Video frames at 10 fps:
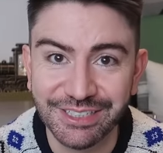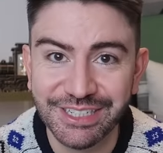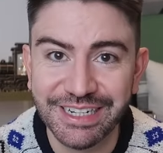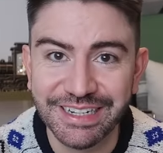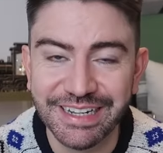
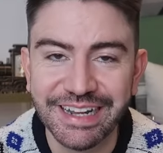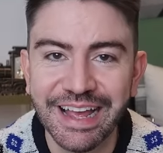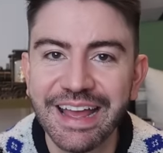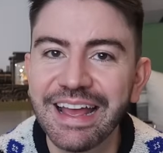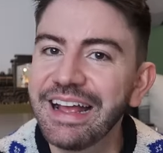Genie
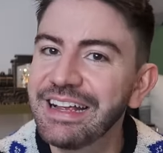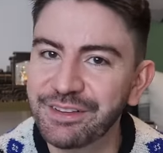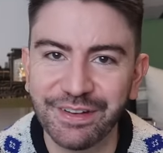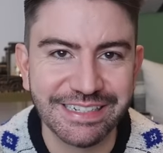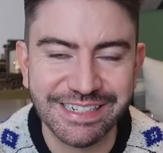is
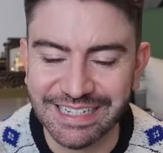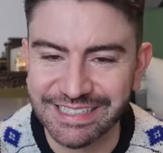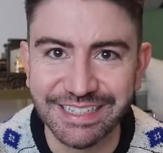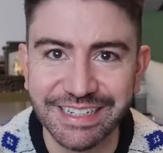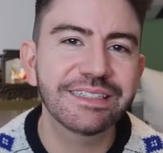fantastic.